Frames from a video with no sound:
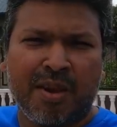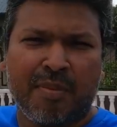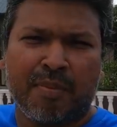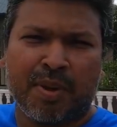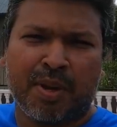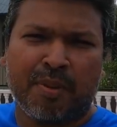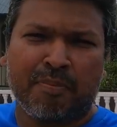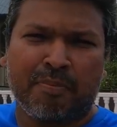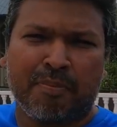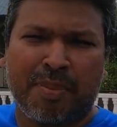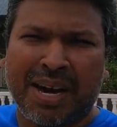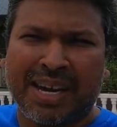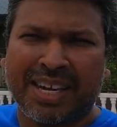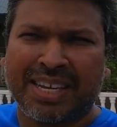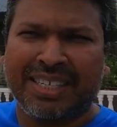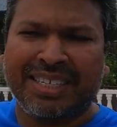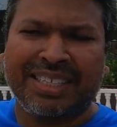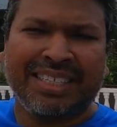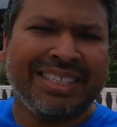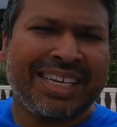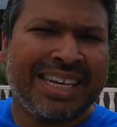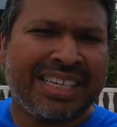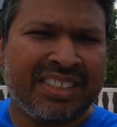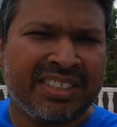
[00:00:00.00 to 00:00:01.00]
but back in
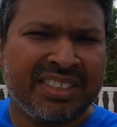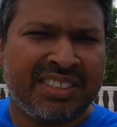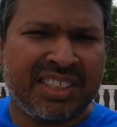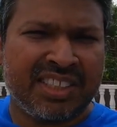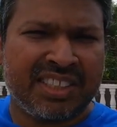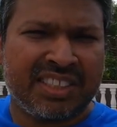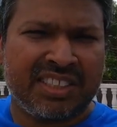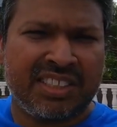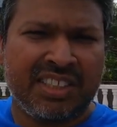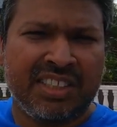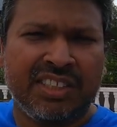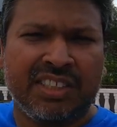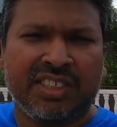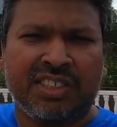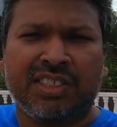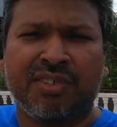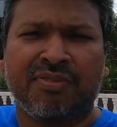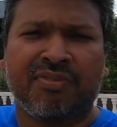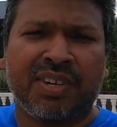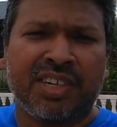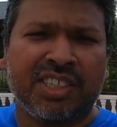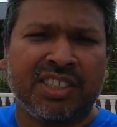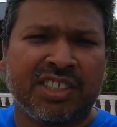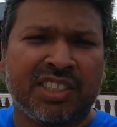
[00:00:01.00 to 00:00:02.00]
the 1960s the
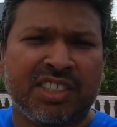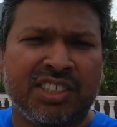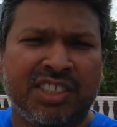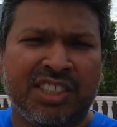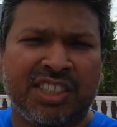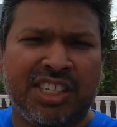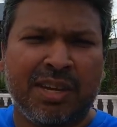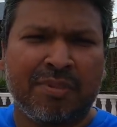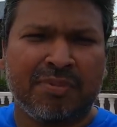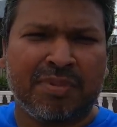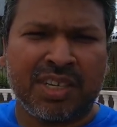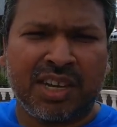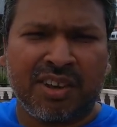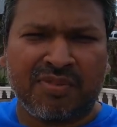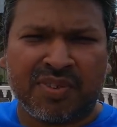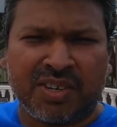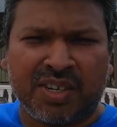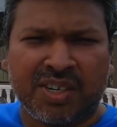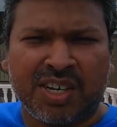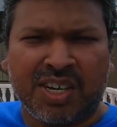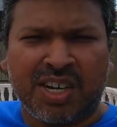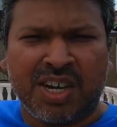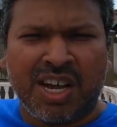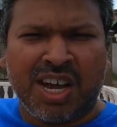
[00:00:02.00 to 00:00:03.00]
villagers came
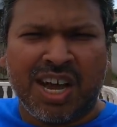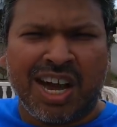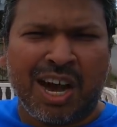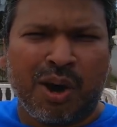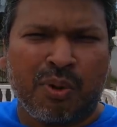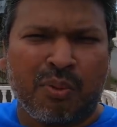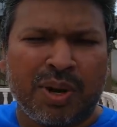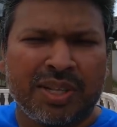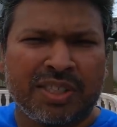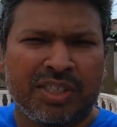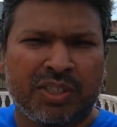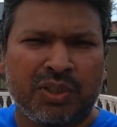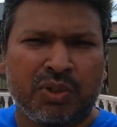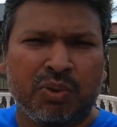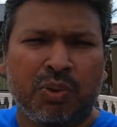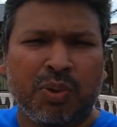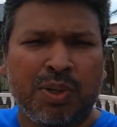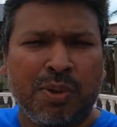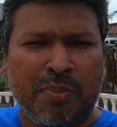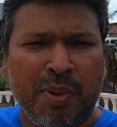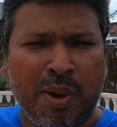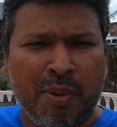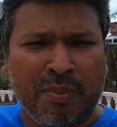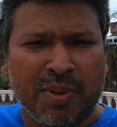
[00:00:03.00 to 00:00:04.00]
together and went to
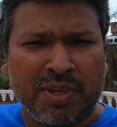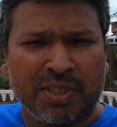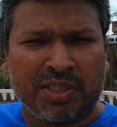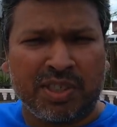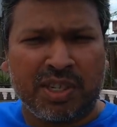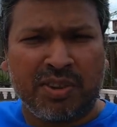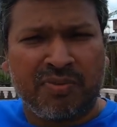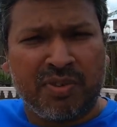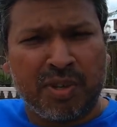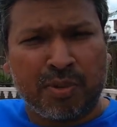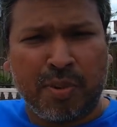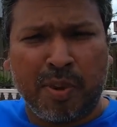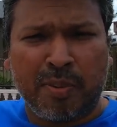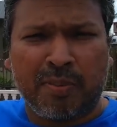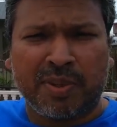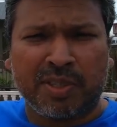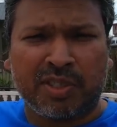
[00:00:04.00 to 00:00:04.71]
the Prime Minister, the first Prime